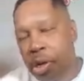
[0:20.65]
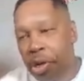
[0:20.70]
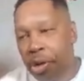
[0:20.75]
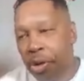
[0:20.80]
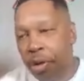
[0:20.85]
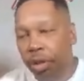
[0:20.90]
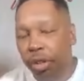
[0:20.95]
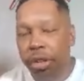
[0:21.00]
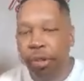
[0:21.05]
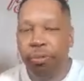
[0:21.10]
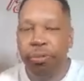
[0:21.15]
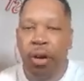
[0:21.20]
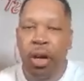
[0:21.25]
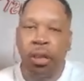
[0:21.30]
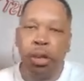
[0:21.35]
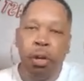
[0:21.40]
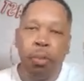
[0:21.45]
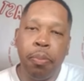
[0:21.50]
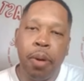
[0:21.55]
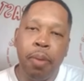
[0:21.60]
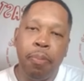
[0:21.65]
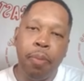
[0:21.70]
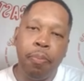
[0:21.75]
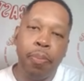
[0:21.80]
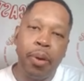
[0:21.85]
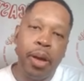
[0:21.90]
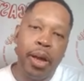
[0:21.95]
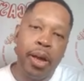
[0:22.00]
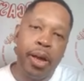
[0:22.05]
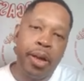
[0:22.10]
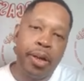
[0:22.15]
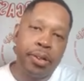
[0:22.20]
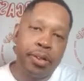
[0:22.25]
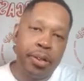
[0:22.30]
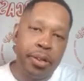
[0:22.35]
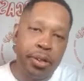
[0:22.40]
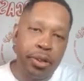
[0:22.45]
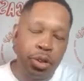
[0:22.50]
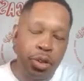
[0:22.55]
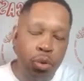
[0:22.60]
You know, she found out about my past
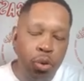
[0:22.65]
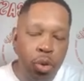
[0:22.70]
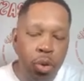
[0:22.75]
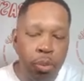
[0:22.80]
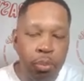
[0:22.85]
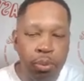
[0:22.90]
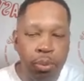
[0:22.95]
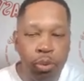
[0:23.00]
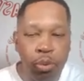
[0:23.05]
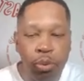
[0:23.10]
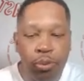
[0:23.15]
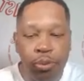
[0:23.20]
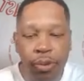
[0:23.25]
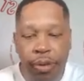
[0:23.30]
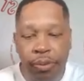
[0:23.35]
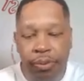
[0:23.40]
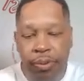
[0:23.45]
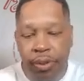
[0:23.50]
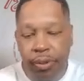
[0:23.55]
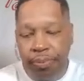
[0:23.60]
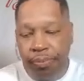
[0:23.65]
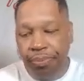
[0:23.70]
and she don't approve of it.